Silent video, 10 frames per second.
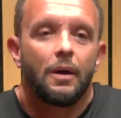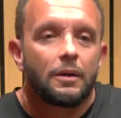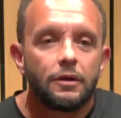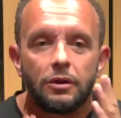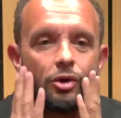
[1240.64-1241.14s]

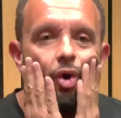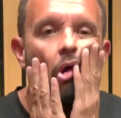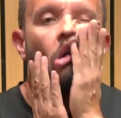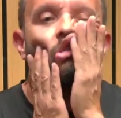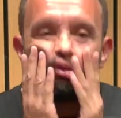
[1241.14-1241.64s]
The
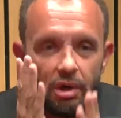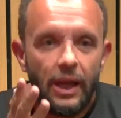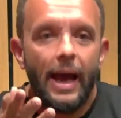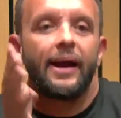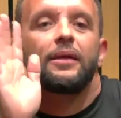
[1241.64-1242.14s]
jaw,
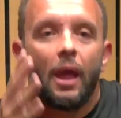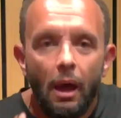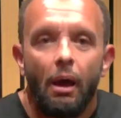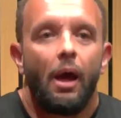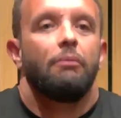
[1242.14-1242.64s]
relax.
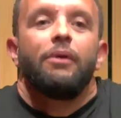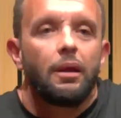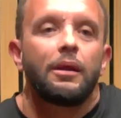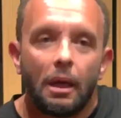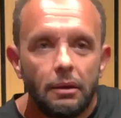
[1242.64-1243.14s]
I'm
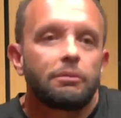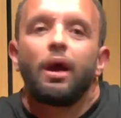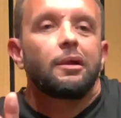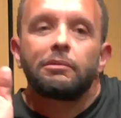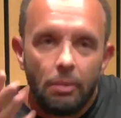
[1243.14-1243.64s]
running down the
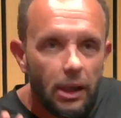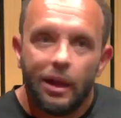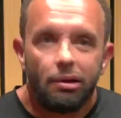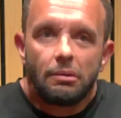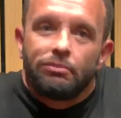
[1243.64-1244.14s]
track, just me and
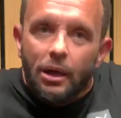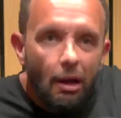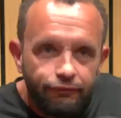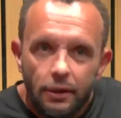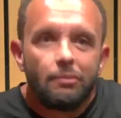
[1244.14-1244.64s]
him. Oh my God,
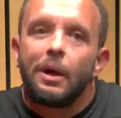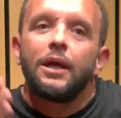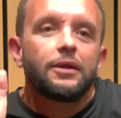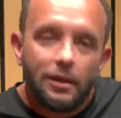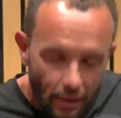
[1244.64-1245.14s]
I feel
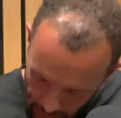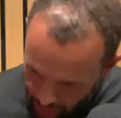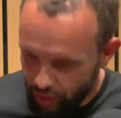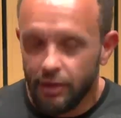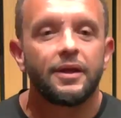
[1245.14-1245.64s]
amazing.
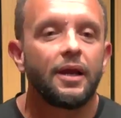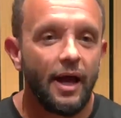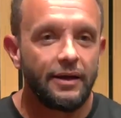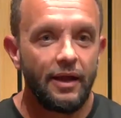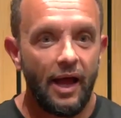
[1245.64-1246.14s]
Cross the
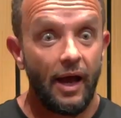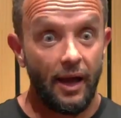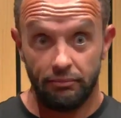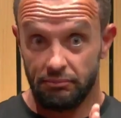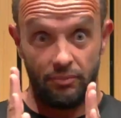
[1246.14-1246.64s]
line like that.
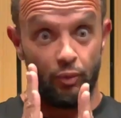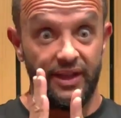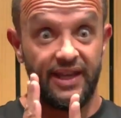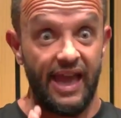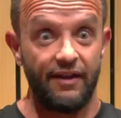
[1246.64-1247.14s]
We're
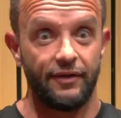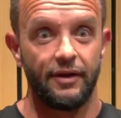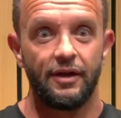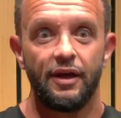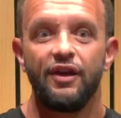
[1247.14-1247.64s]
together.
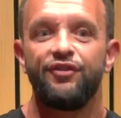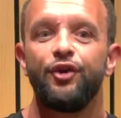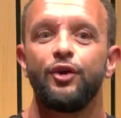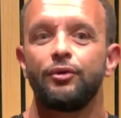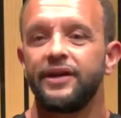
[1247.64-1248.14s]

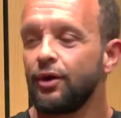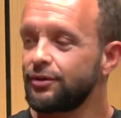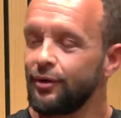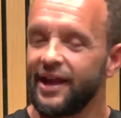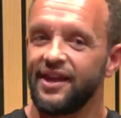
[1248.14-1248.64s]
Third one, he goes,
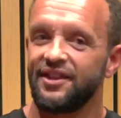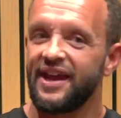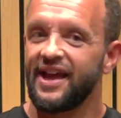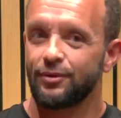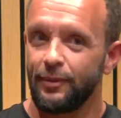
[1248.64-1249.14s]
okay, the
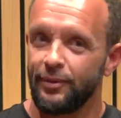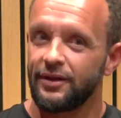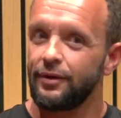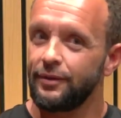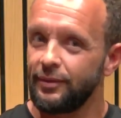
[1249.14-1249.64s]
next one, we're
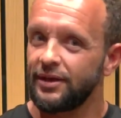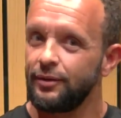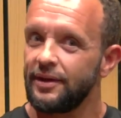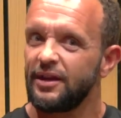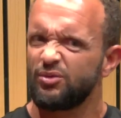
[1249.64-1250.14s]

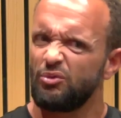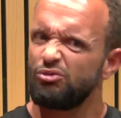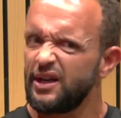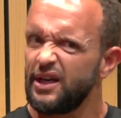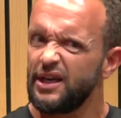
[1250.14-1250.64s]
doing this one
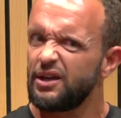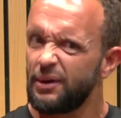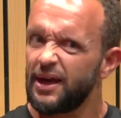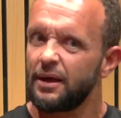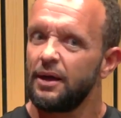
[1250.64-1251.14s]
really
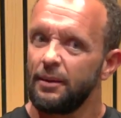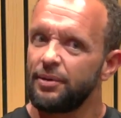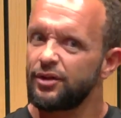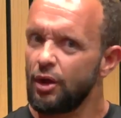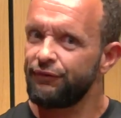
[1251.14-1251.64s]
quick, but
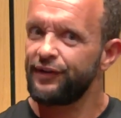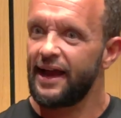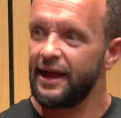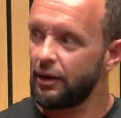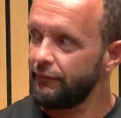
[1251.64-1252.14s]
it's not flat
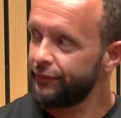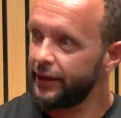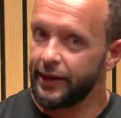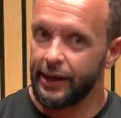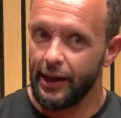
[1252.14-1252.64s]
out. I'm
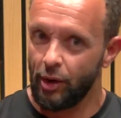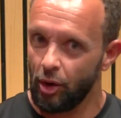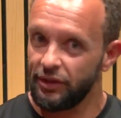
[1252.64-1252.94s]
thinking, hang on.